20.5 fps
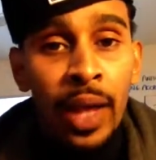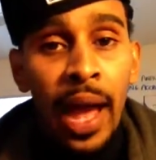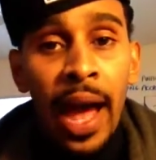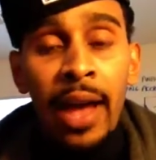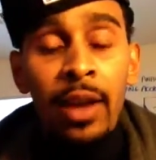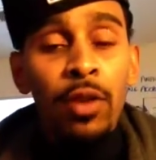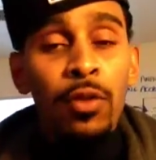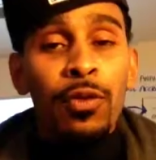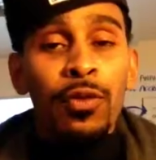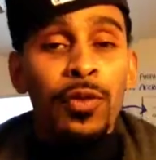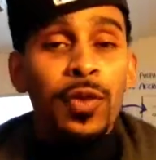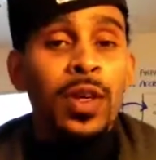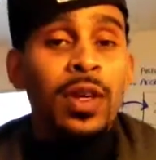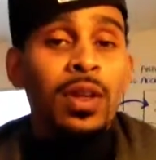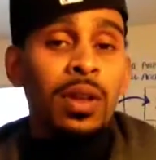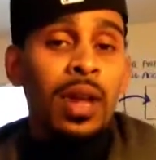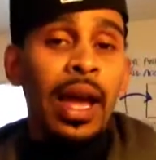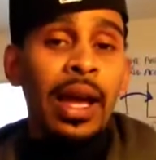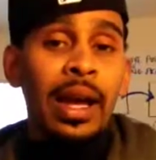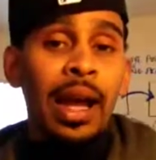I don't
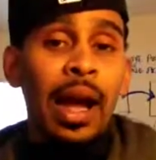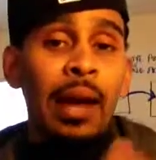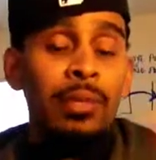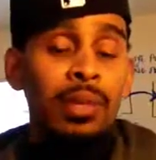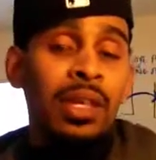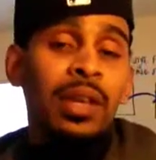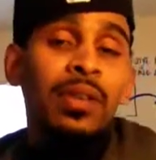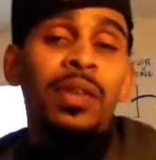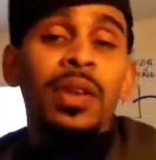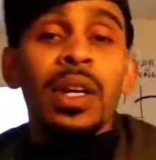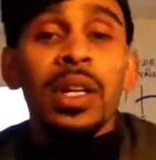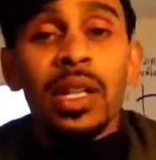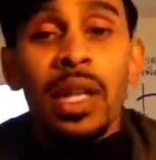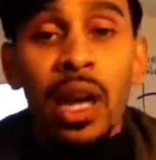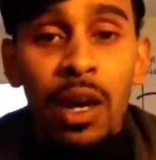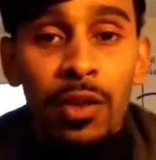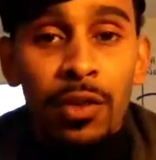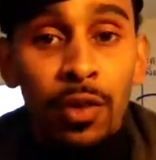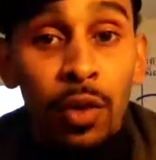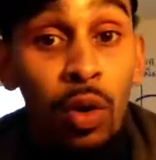feel like I'm giving
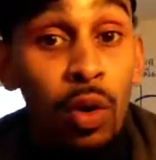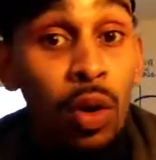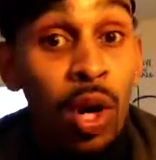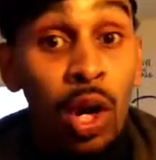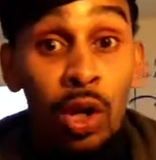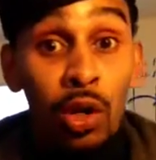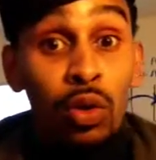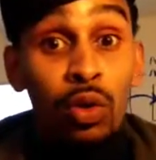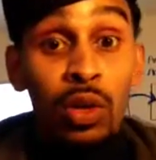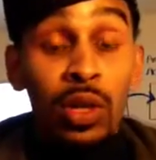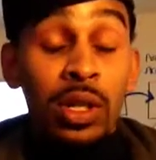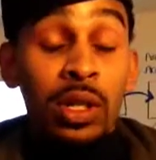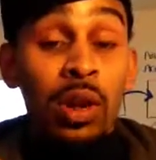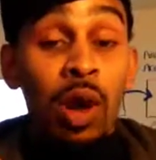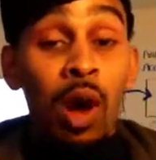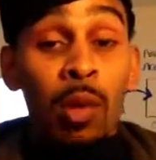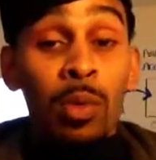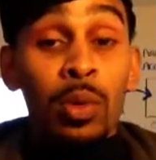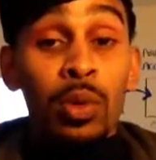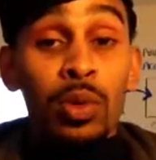enough, or you can
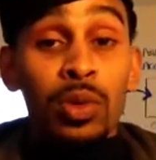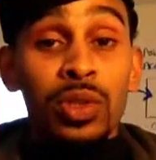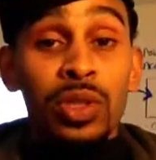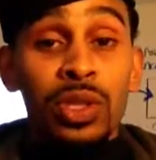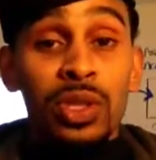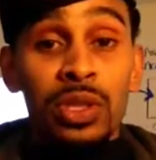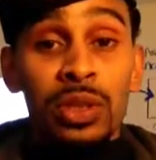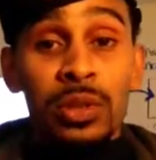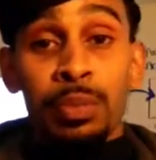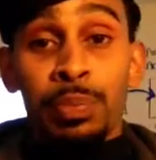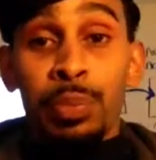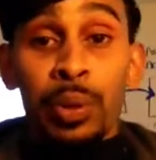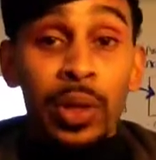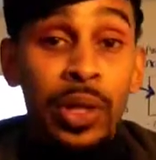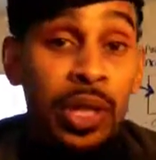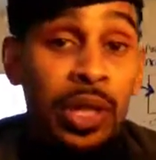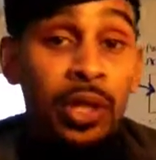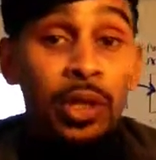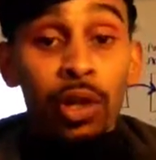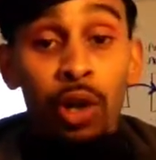almost
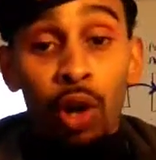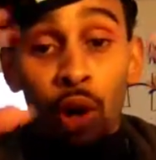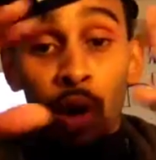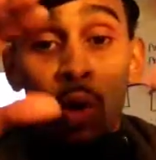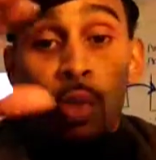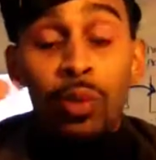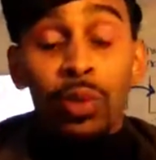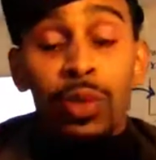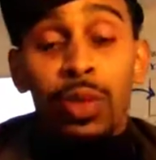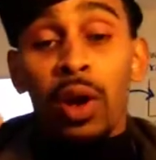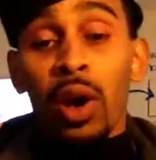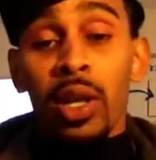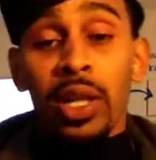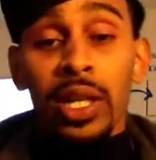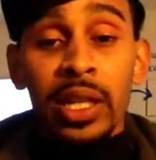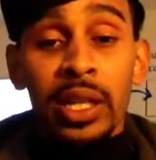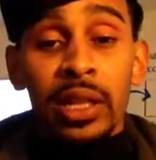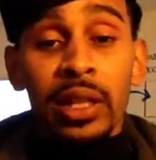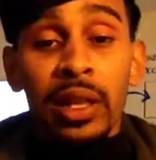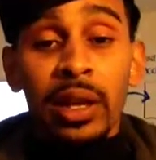put in your own thought
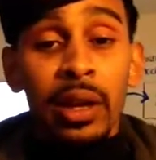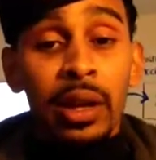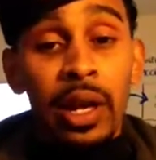in there,